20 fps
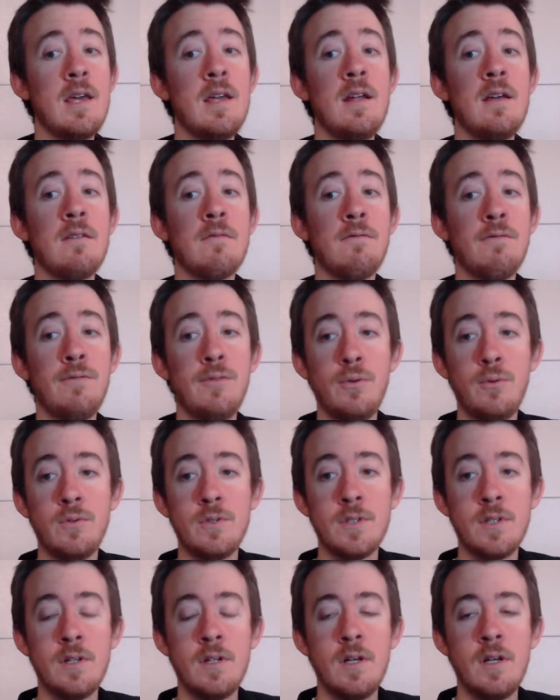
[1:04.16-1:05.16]
eating
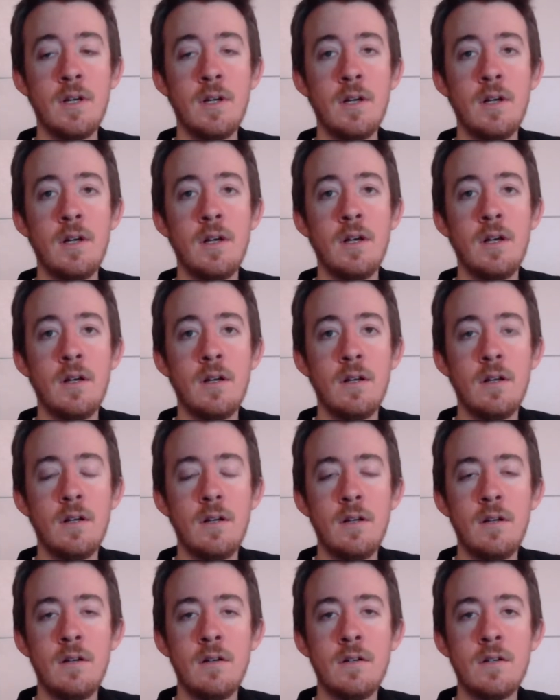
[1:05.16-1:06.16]
fruit.
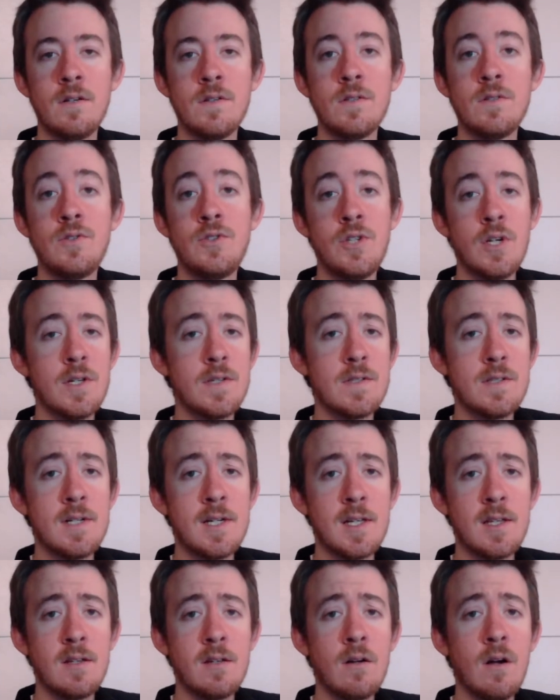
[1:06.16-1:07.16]
Just
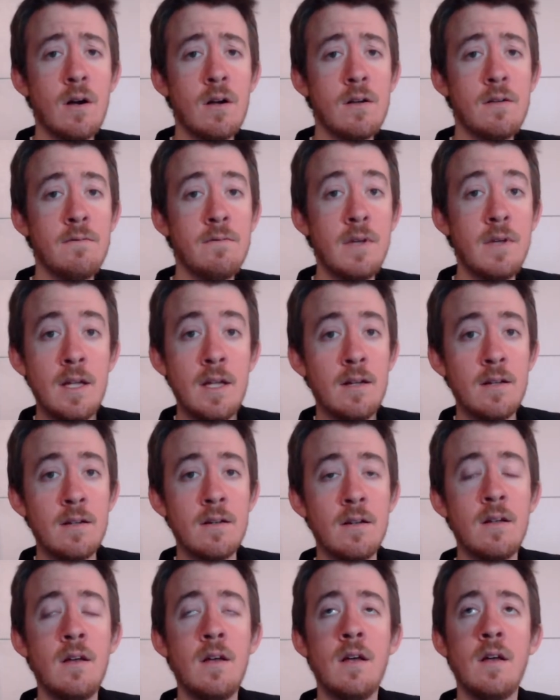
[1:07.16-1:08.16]
like the Garden of
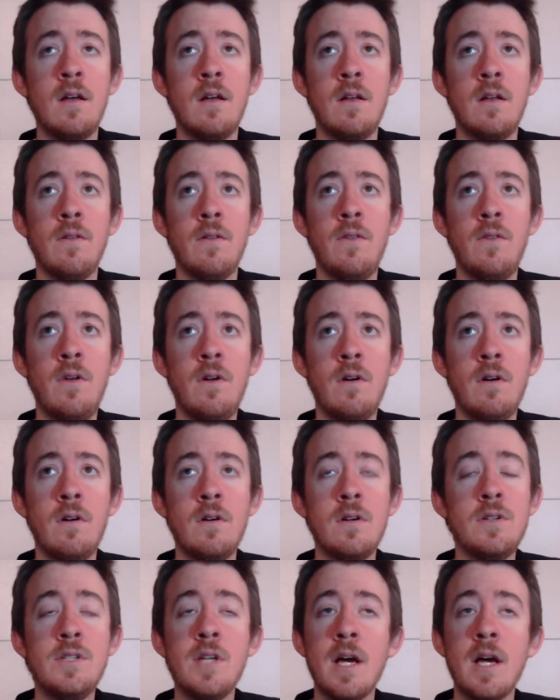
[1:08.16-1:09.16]
Eden, their
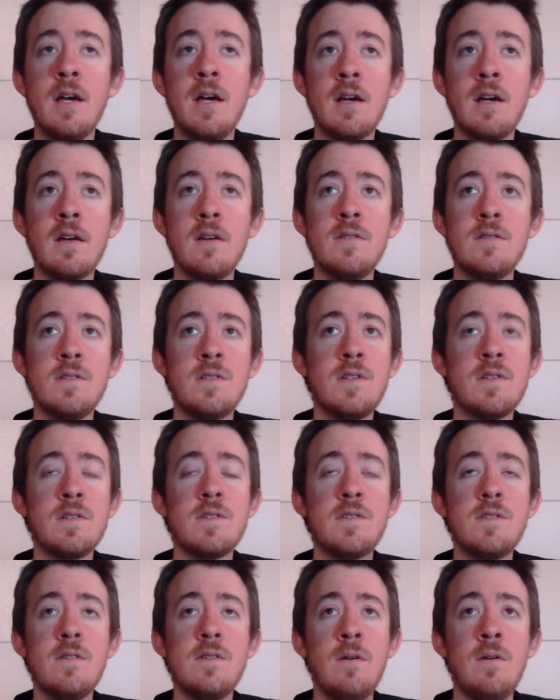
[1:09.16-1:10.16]
diet
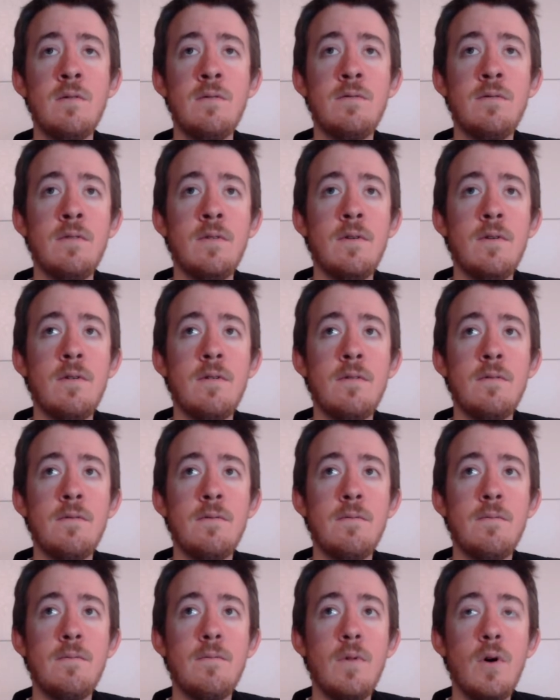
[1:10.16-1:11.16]
consists of
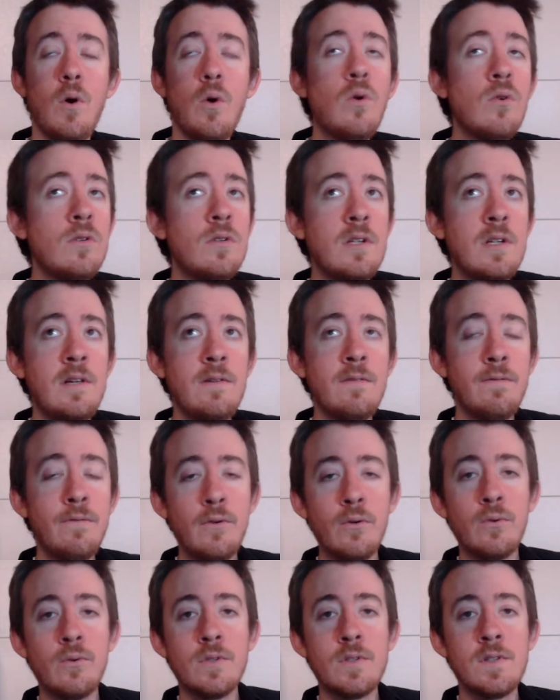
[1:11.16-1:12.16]
only
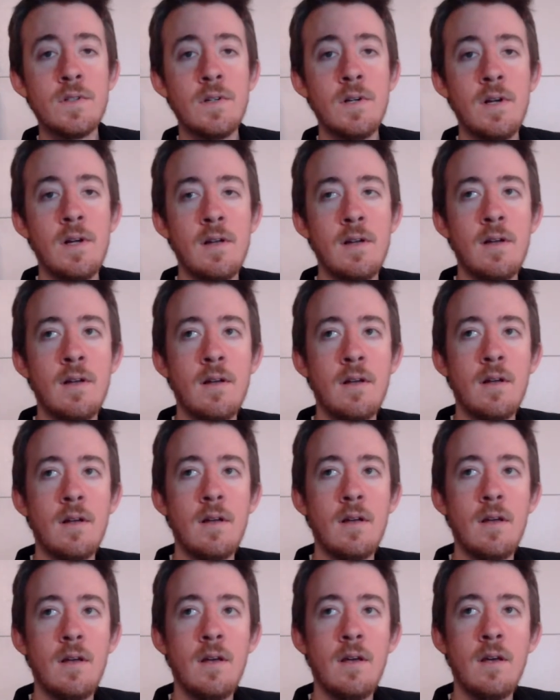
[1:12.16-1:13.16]
fruit.
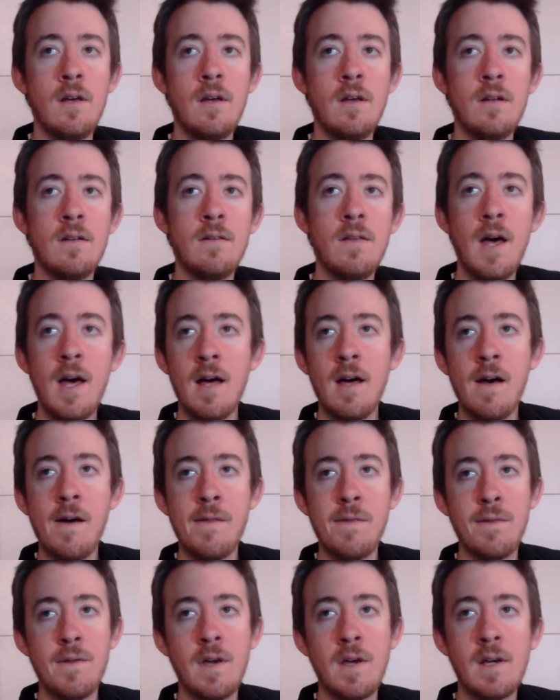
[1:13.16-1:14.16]
And that, I
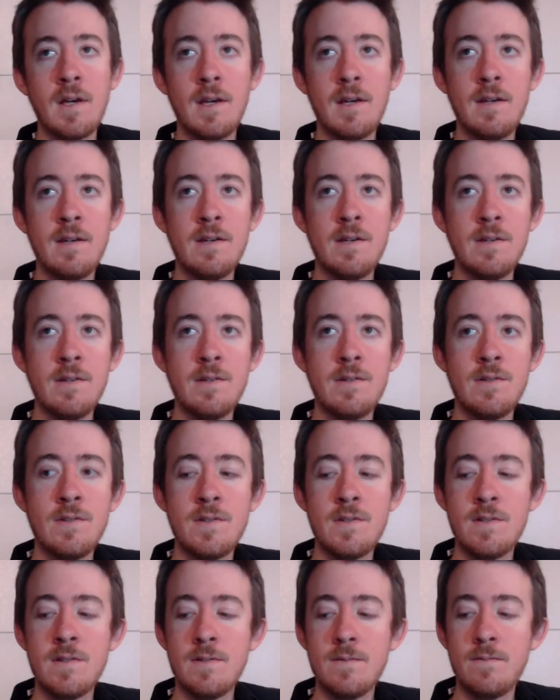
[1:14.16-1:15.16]
think,
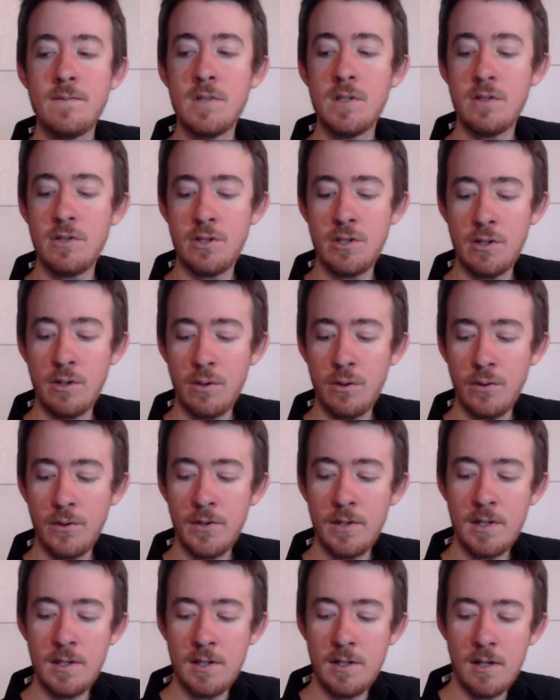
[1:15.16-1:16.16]
is to show
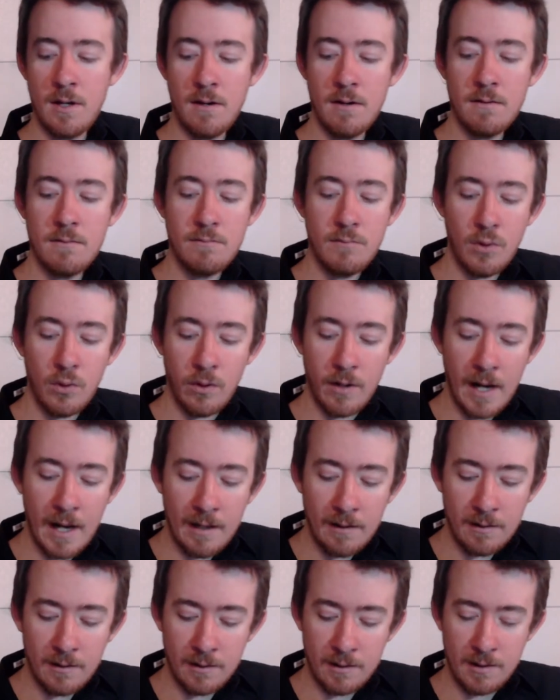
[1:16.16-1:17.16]
the
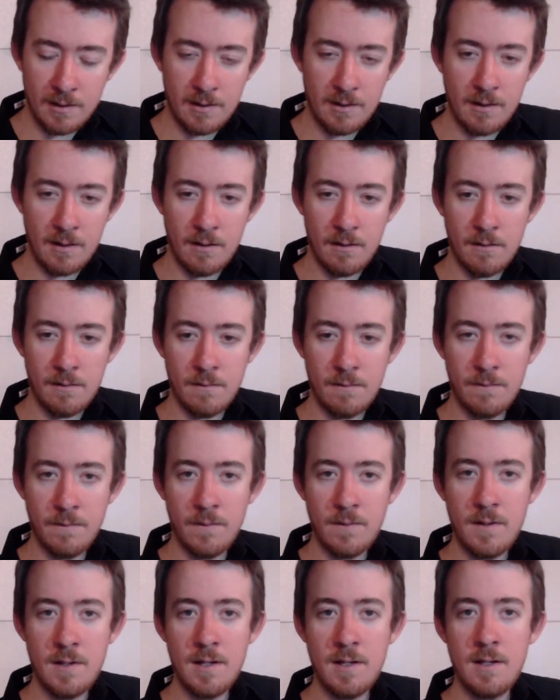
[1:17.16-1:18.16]
morality of
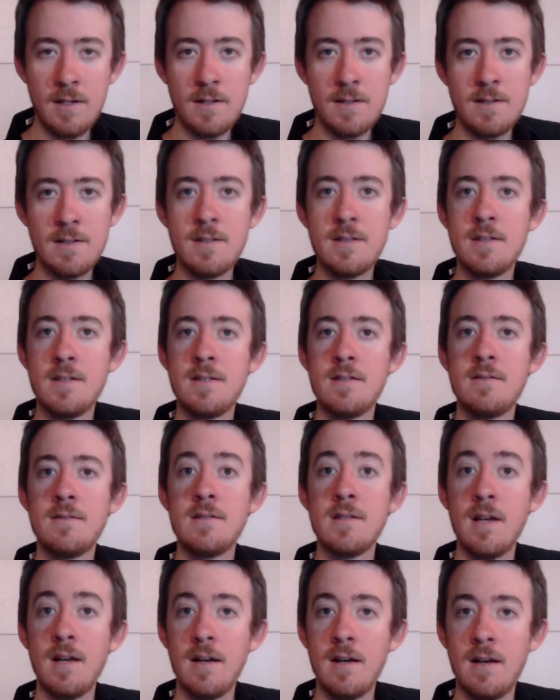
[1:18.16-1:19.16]
the
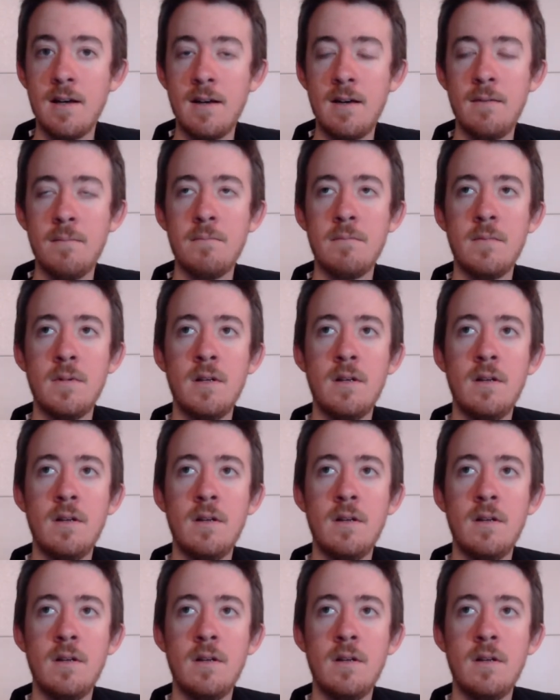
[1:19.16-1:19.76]
time